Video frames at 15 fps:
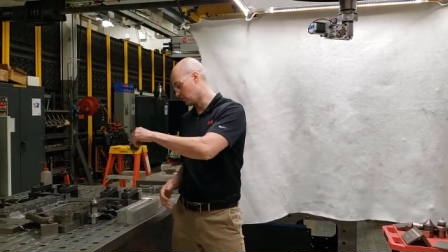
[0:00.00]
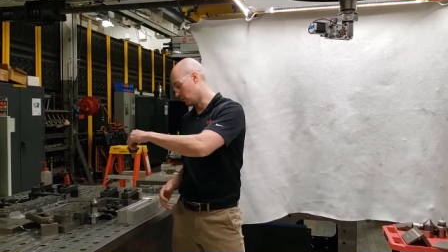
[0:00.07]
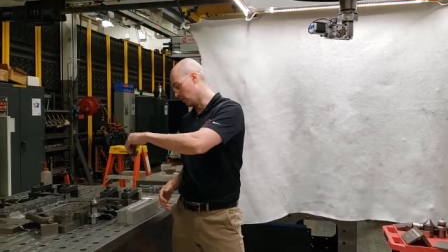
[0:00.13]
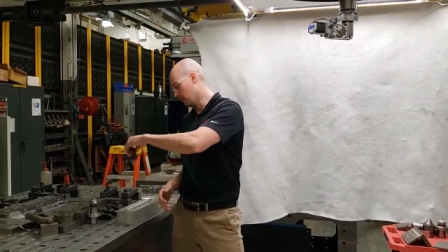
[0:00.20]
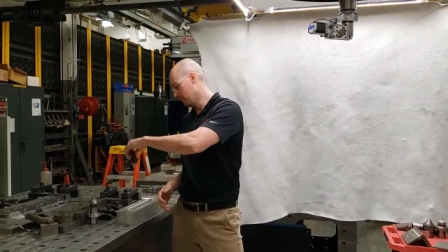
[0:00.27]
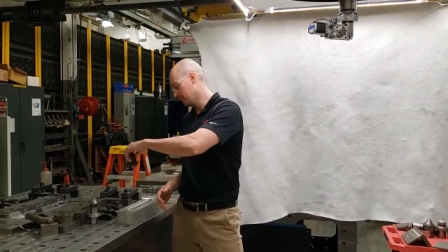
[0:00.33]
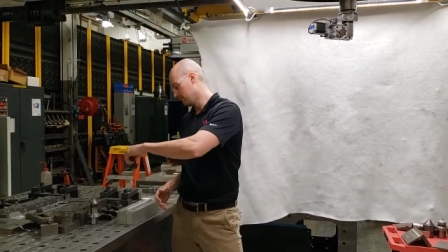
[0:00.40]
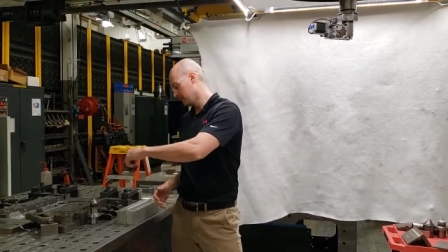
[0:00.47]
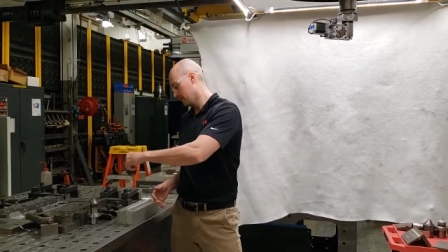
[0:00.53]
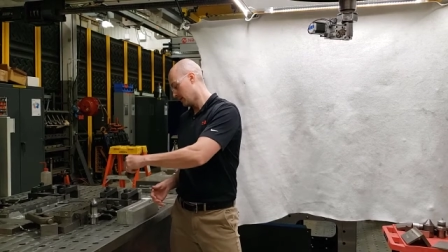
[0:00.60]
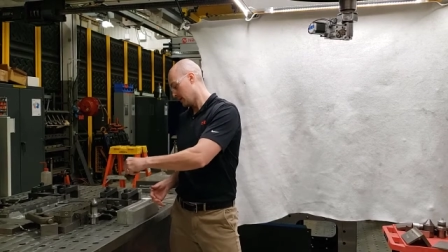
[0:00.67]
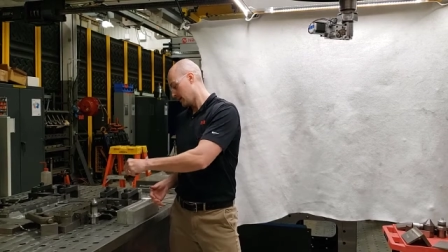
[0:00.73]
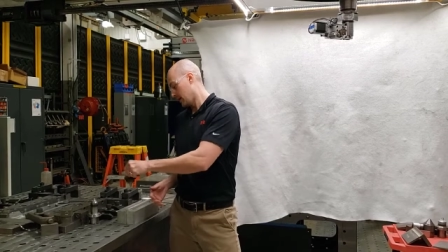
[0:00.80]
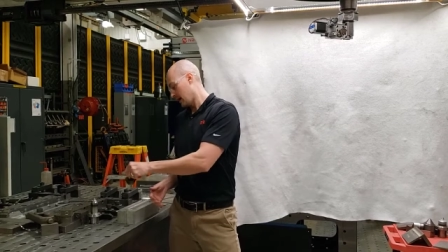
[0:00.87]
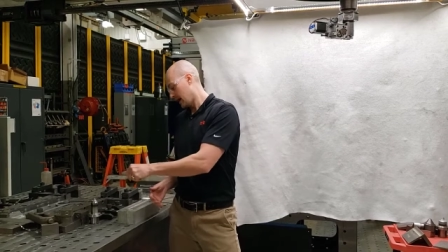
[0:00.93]
tool
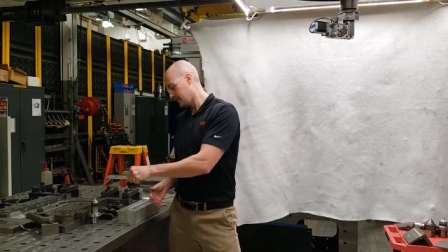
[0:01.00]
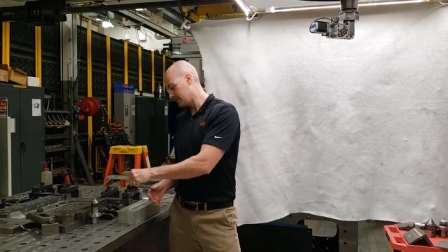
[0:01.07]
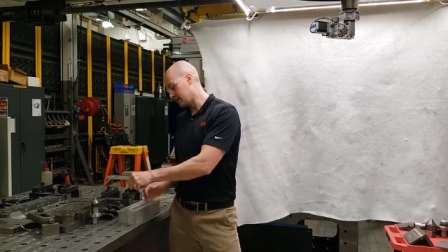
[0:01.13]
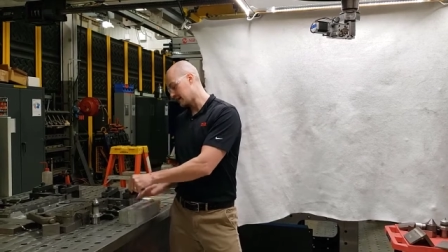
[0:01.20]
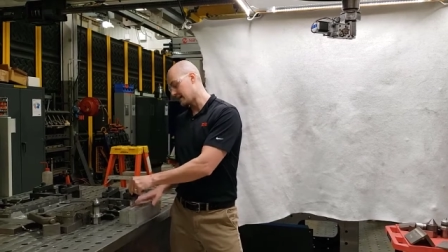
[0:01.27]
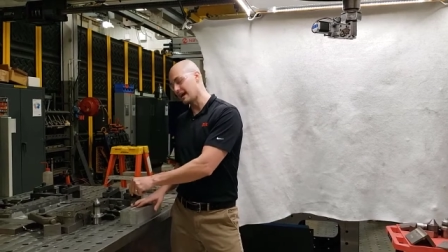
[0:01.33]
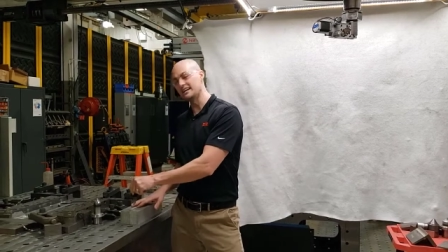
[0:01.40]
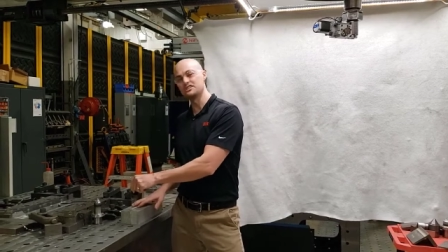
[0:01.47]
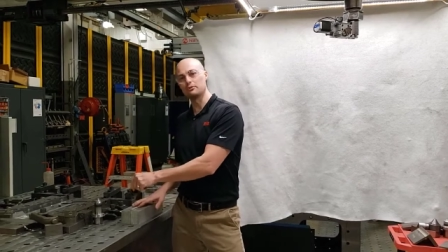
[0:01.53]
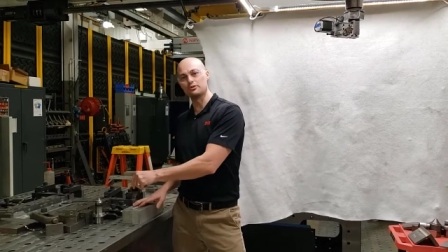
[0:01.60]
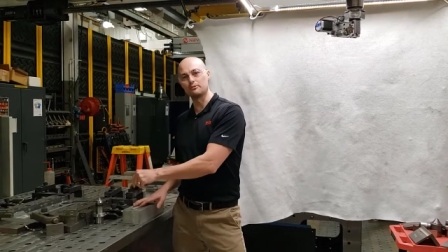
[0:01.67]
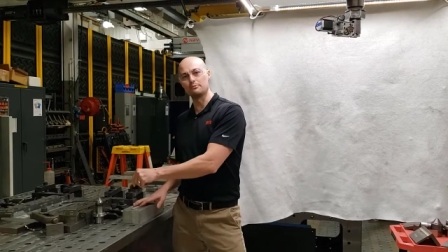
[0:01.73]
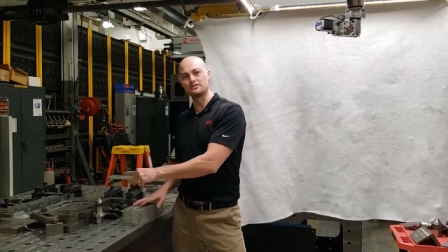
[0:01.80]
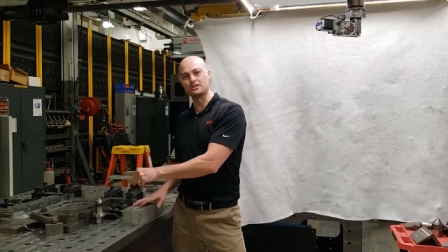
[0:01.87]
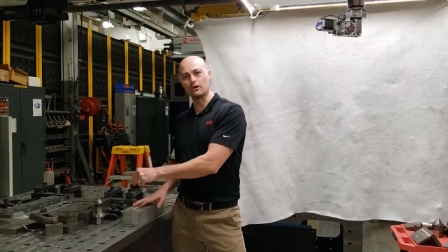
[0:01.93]
and then engage it
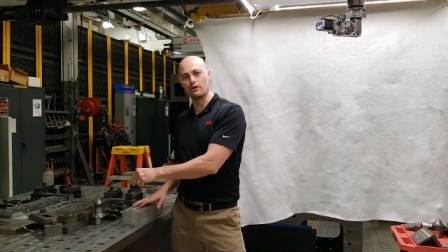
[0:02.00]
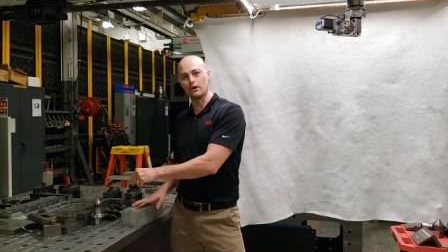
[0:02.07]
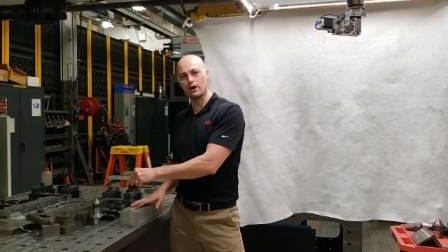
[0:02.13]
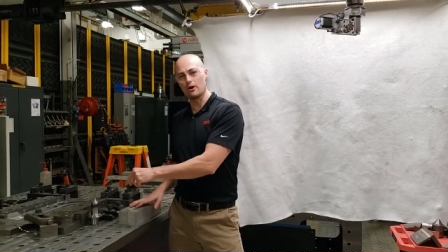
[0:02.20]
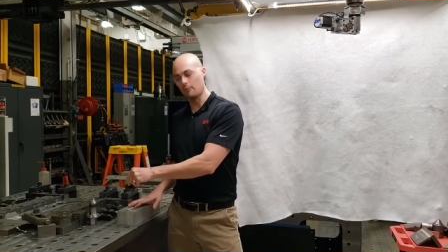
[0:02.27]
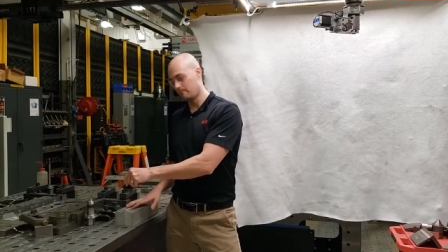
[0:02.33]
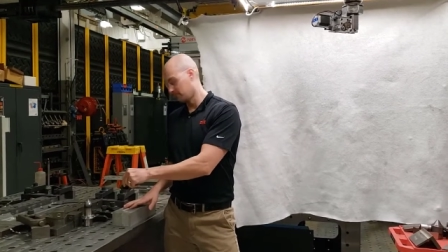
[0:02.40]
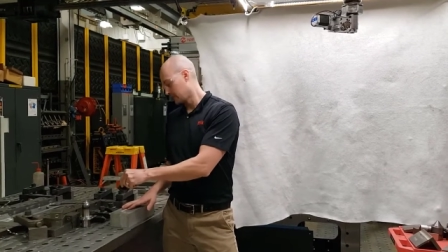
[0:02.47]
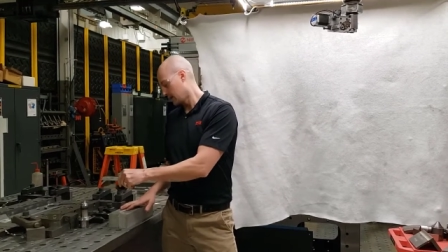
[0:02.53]
with the material.